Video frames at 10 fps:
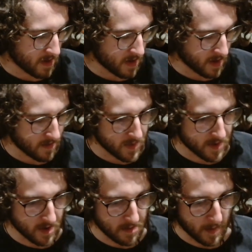I'm just
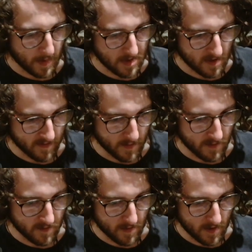going to make myself
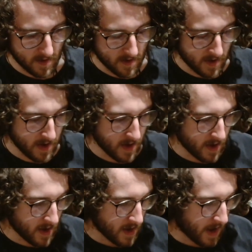miserable.
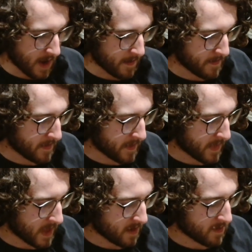
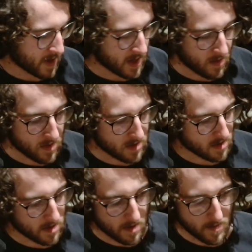But he was
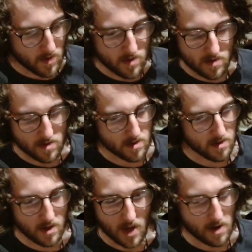the most
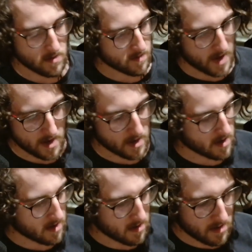charismatic,
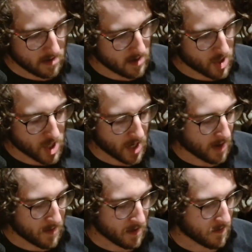
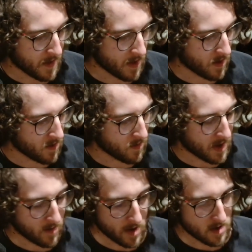charming fellow when he
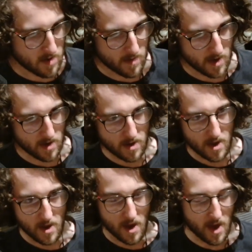wanted to be,
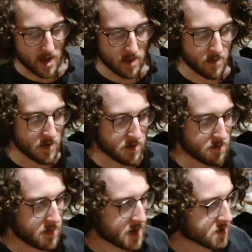and the most
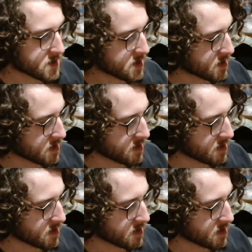menacing,